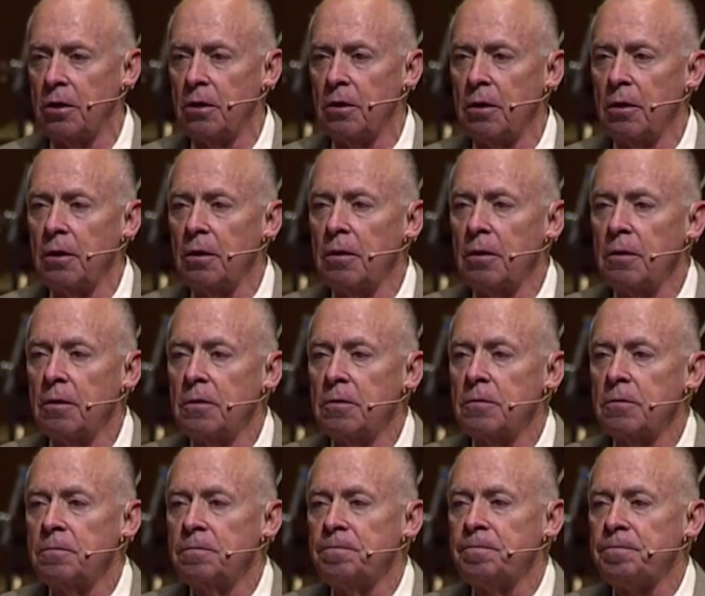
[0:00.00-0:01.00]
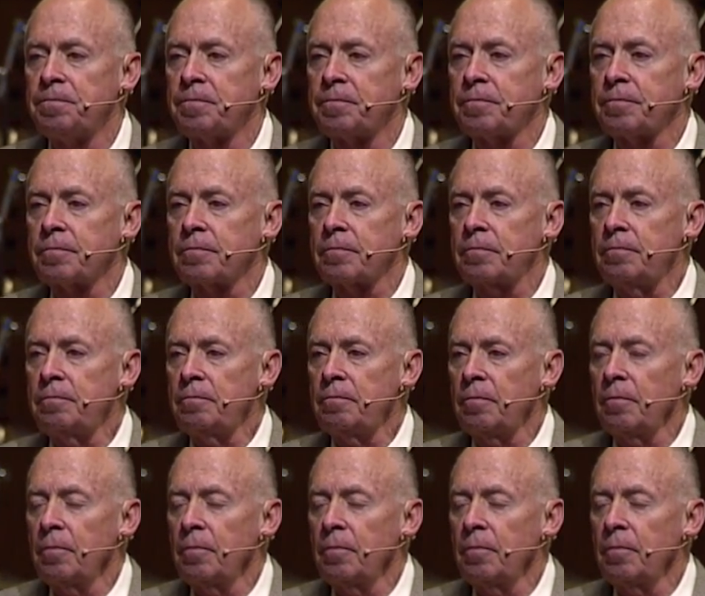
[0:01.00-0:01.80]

Nobody speaks.